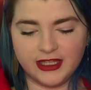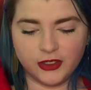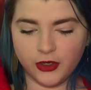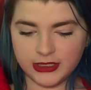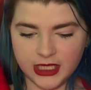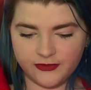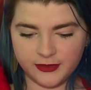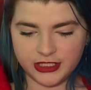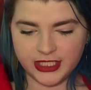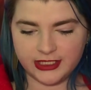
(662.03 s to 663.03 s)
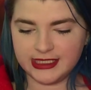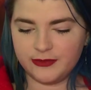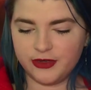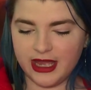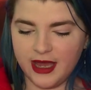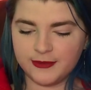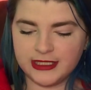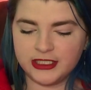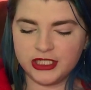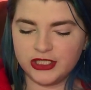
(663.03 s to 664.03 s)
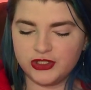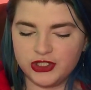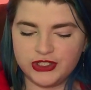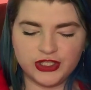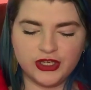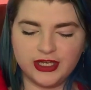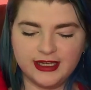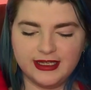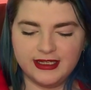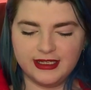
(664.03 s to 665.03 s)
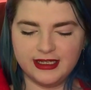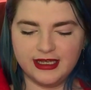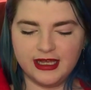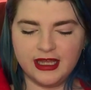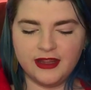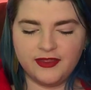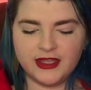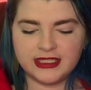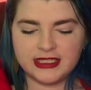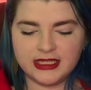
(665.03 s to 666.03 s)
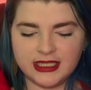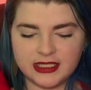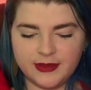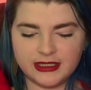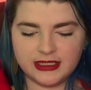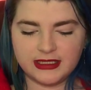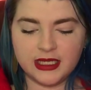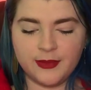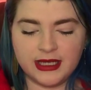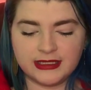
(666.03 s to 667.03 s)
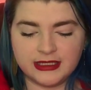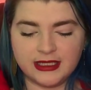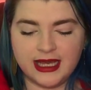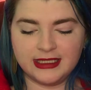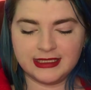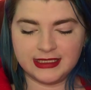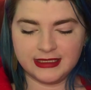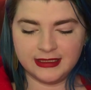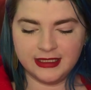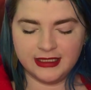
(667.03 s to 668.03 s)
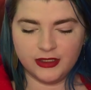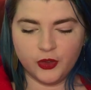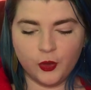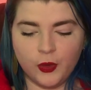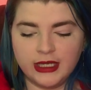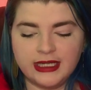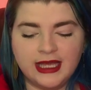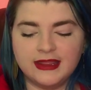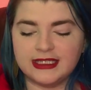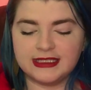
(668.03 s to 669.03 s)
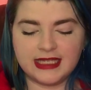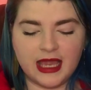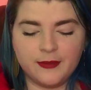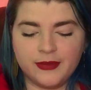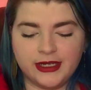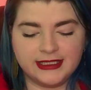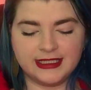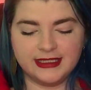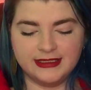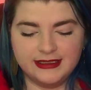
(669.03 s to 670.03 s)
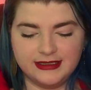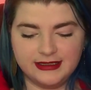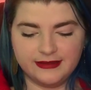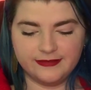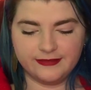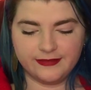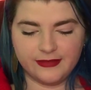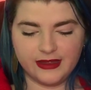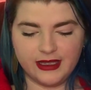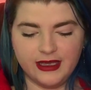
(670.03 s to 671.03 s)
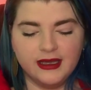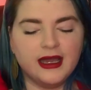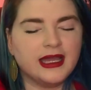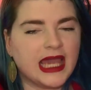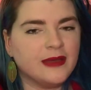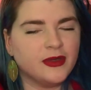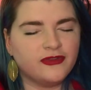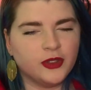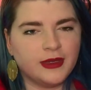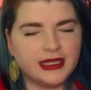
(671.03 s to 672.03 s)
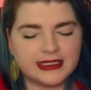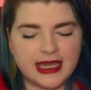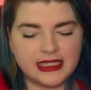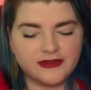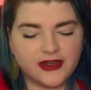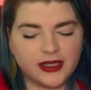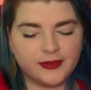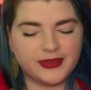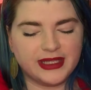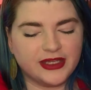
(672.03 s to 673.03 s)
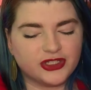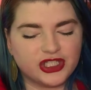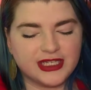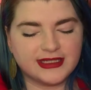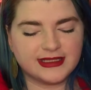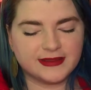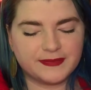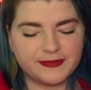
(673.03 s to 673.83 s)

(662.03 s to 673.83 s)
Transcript: got up from his chair and said, "Perhaps I should introduce you. This is Elizabeth Tibasil Hansen, one and the same person." I came a few minutes ahead of her, but here she is."